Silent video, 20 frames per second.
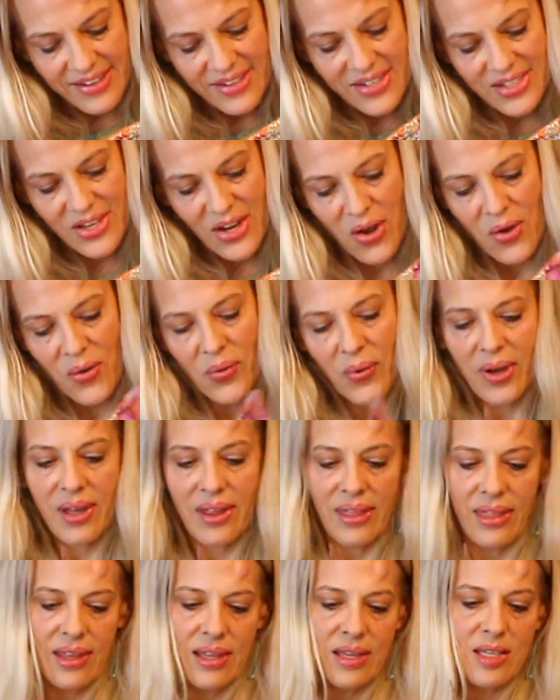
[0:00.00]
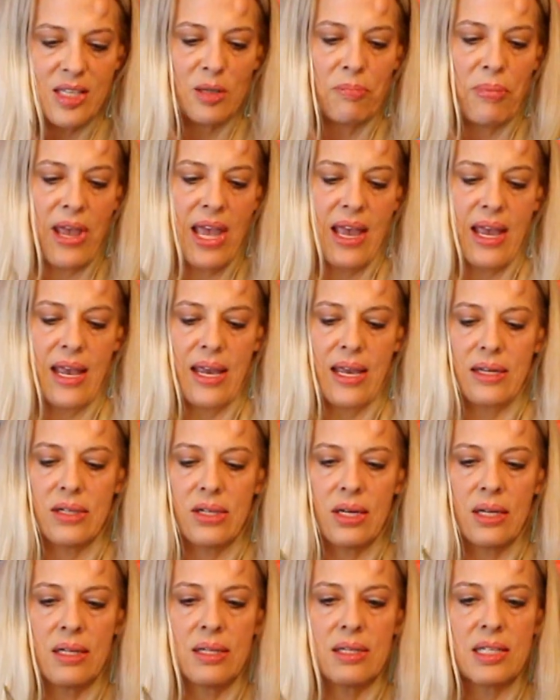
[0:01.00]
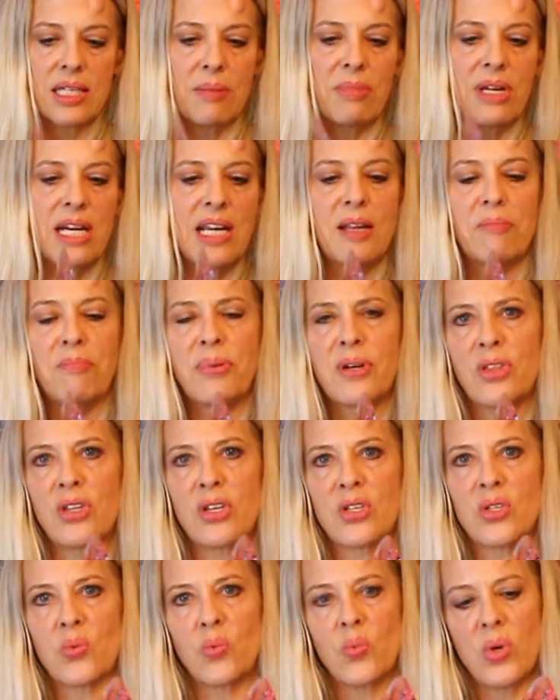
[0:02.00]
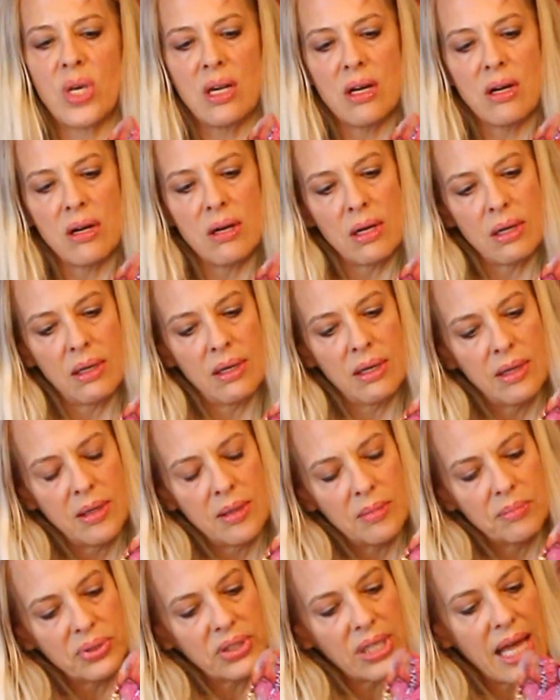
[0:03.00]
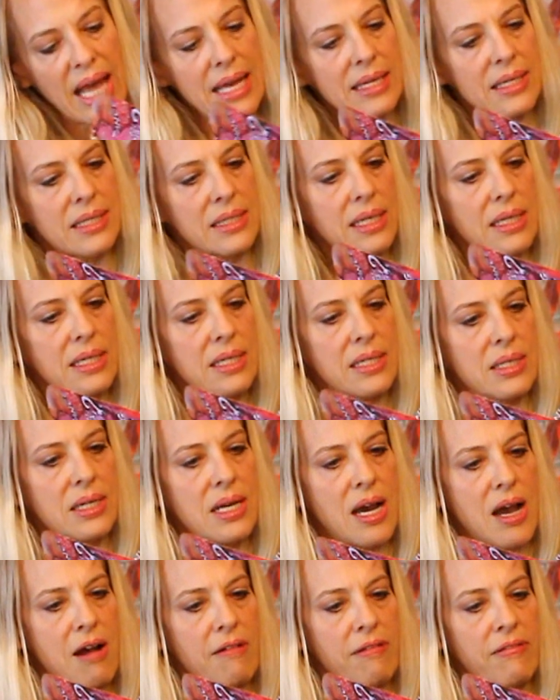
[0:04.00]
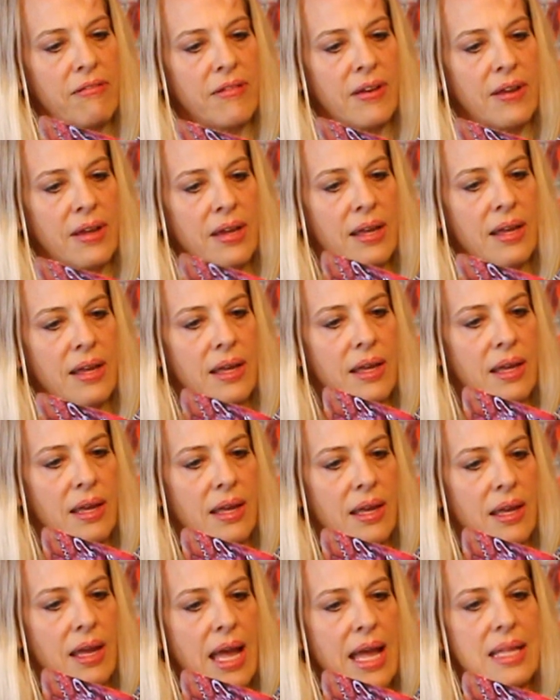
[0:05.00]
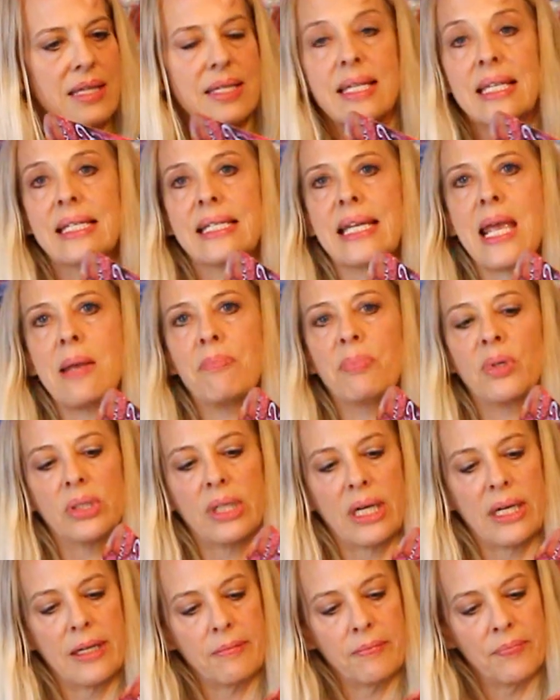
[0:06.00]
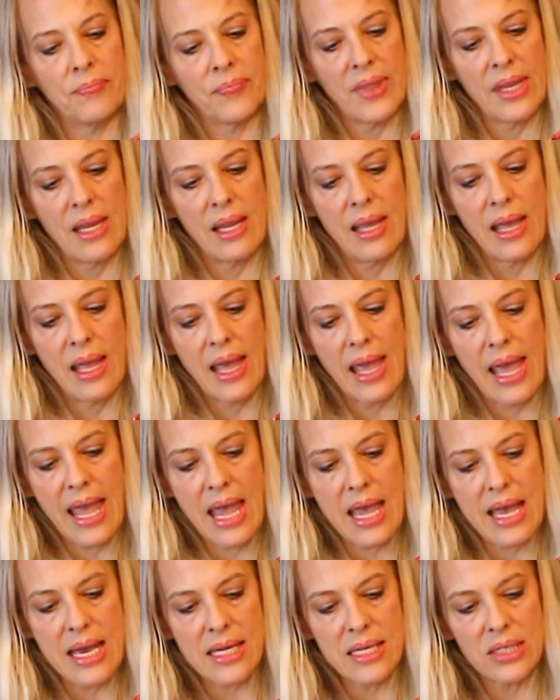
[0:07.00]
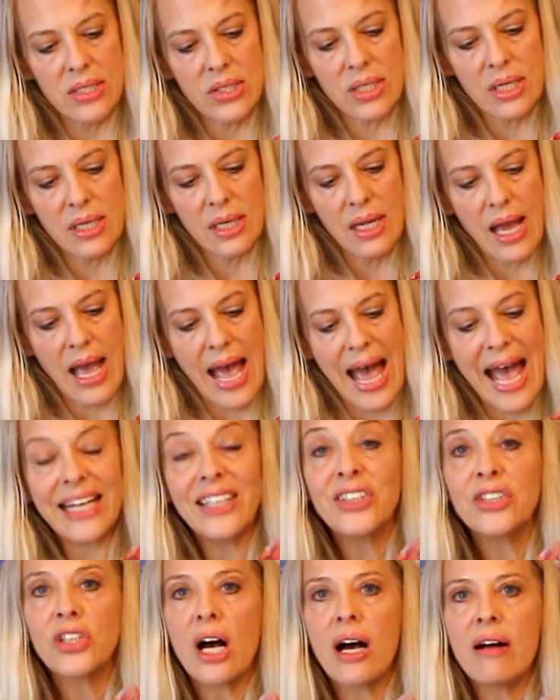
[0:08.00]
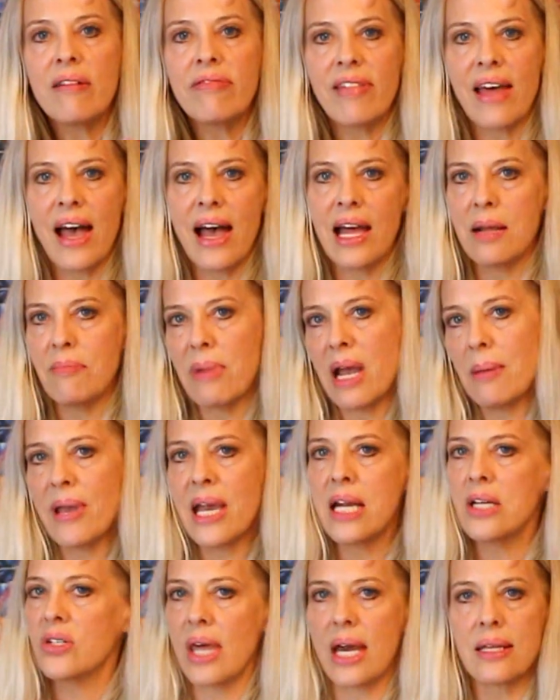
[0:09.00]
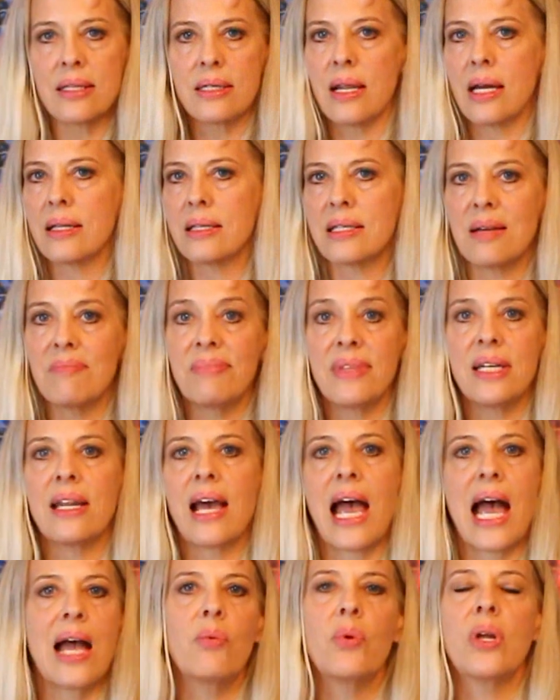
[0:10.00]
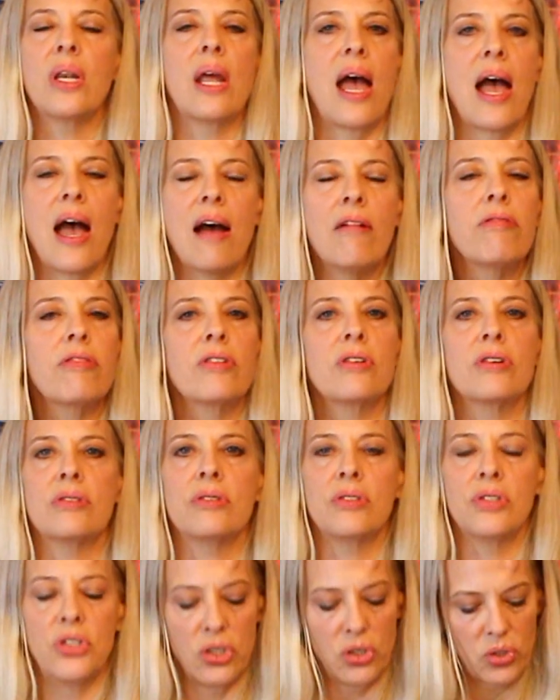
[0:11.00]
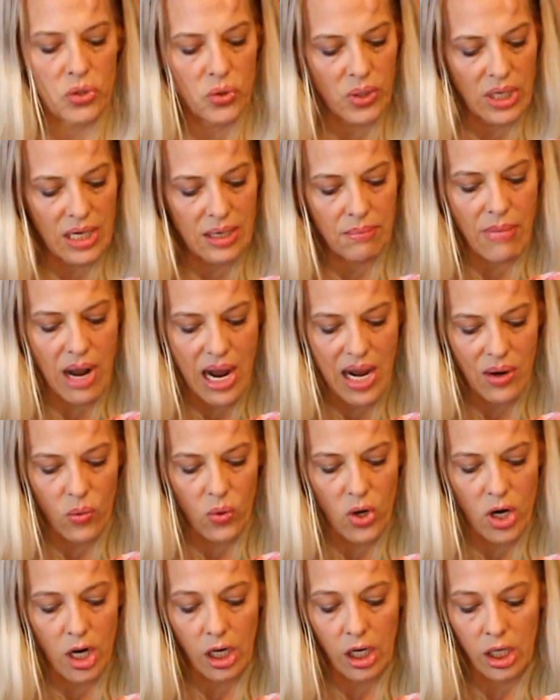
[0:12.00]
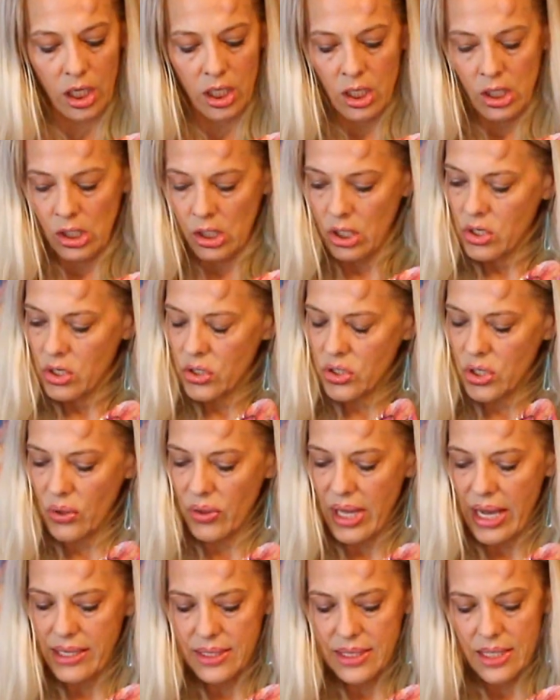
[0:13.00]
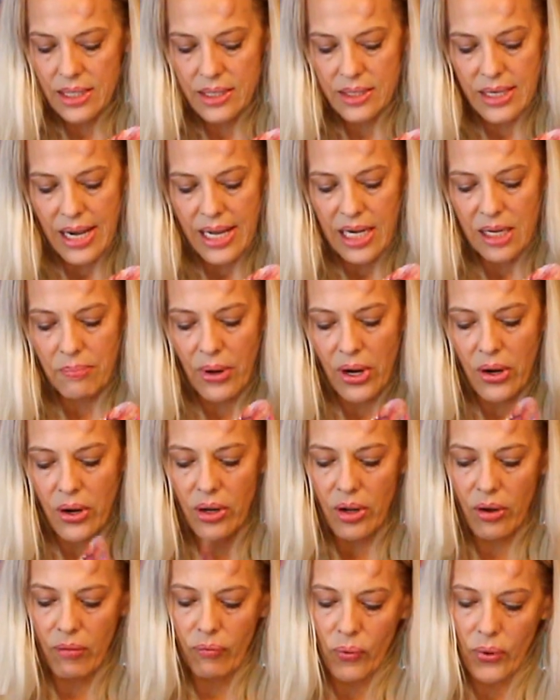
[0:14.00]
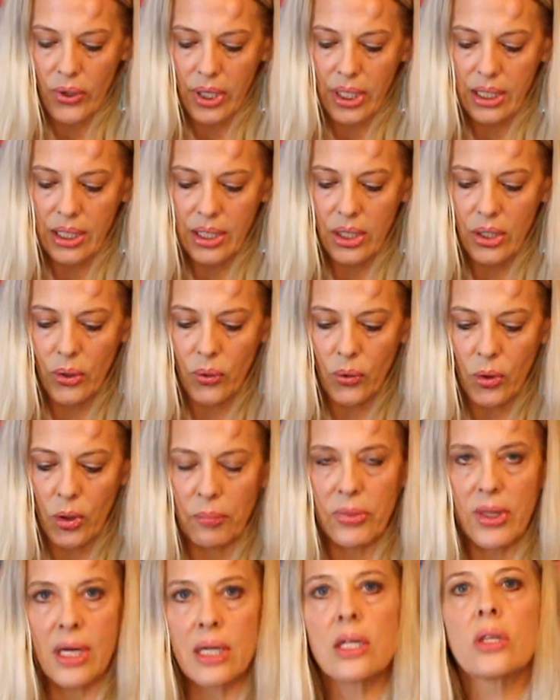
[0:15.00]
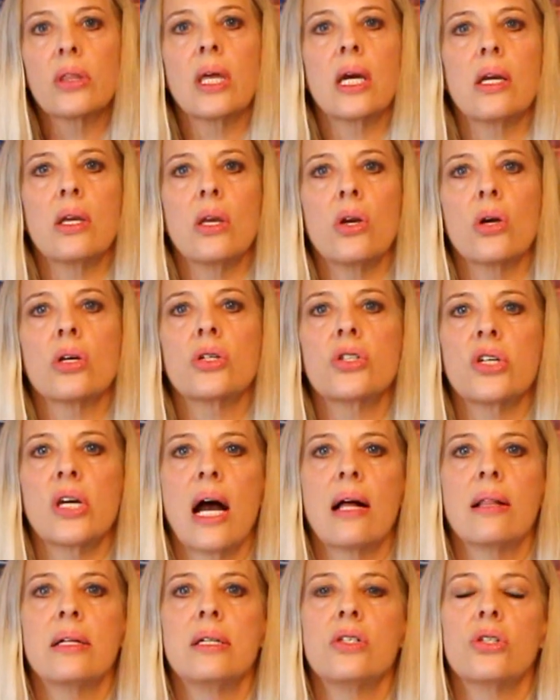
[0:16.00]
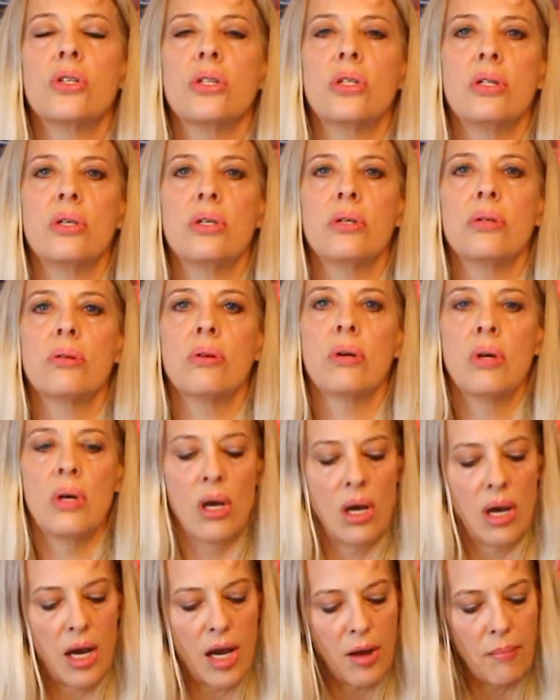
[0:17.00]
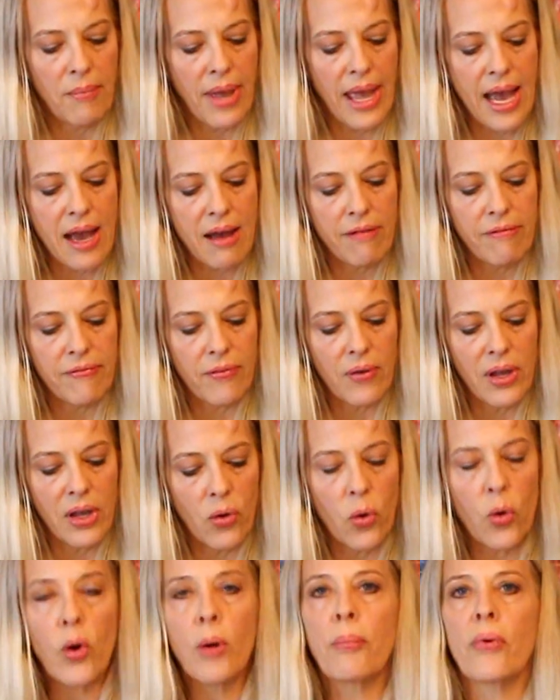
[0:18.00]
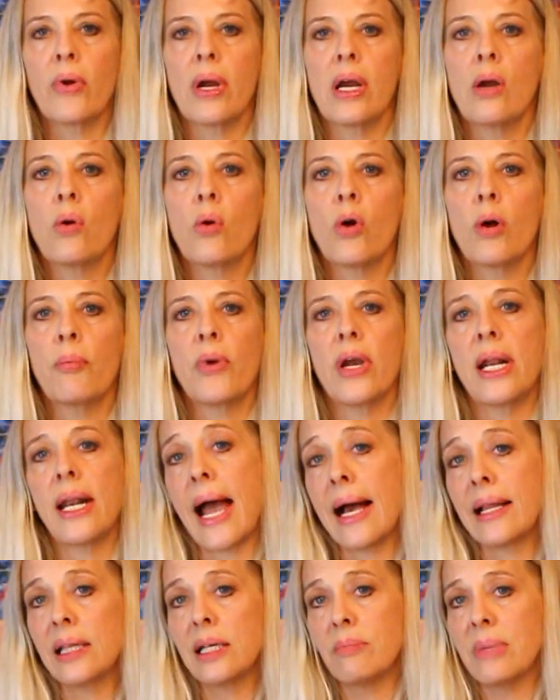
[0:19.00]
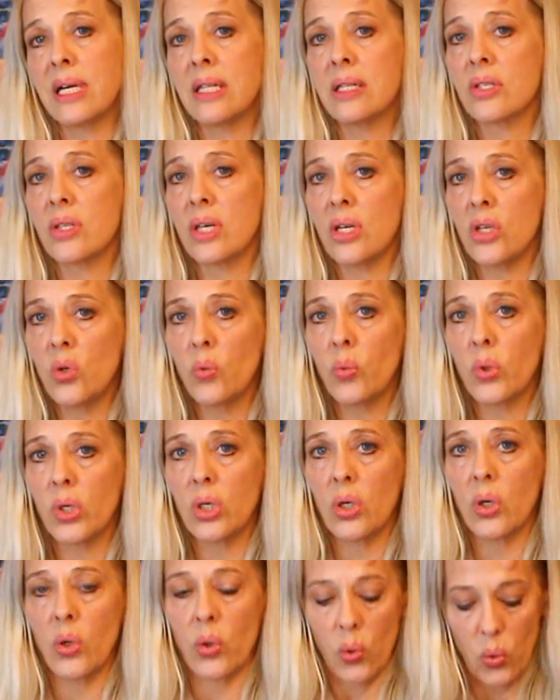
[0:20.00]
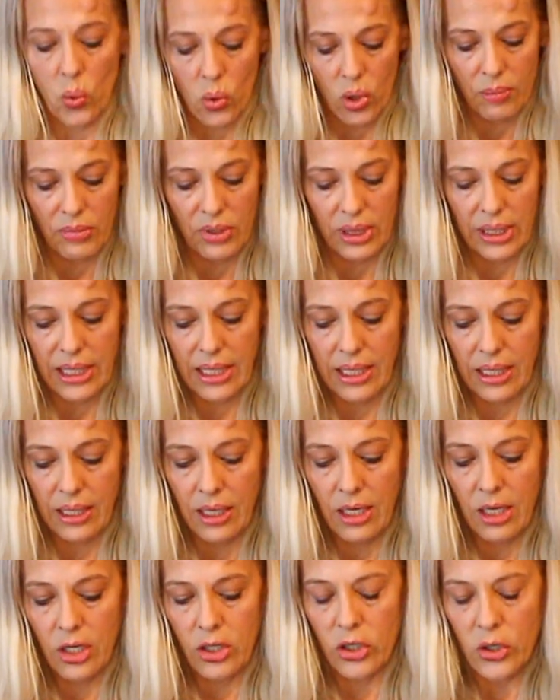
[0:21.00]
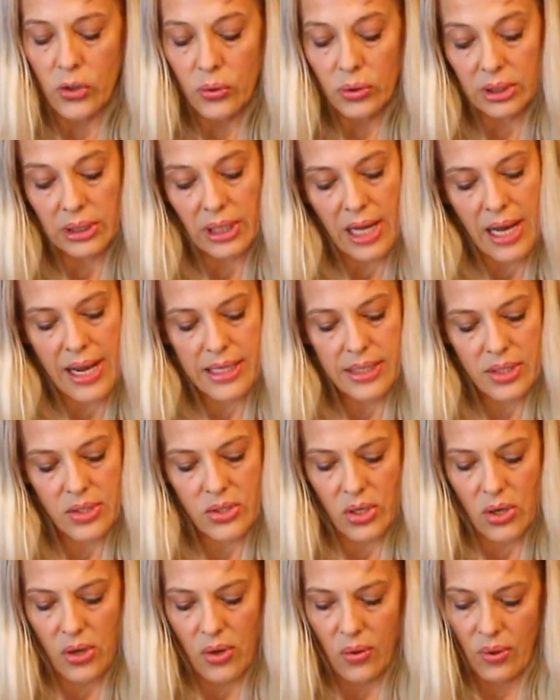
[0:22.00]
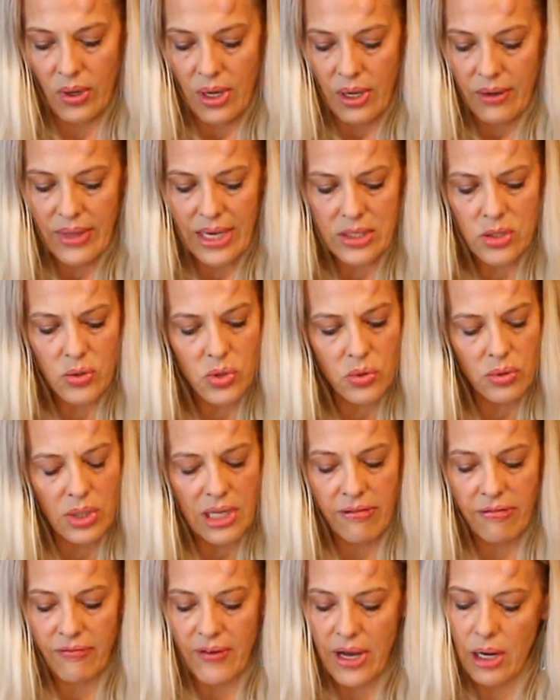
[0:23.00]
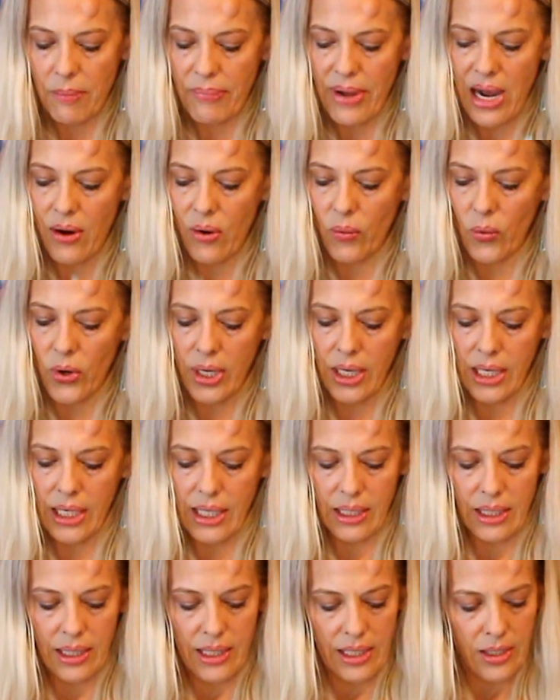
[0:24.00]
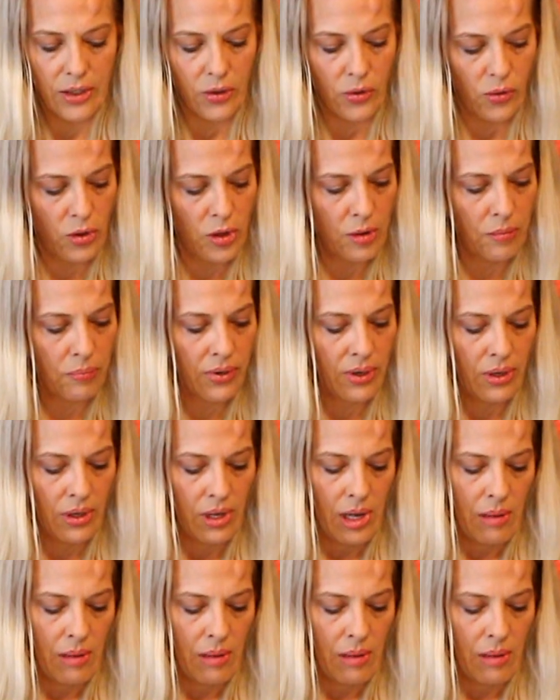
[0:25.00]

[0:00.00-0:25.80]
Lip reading: So this page, somebody had put this weird plastic stuff and stapled it, and I love that in my page. That's not something I would ever do in my work. So that's the exciting part of working in a group, that you're challenged to incorporate elements that you wouldn't normally utilize. So that's what's really fun about working in a group.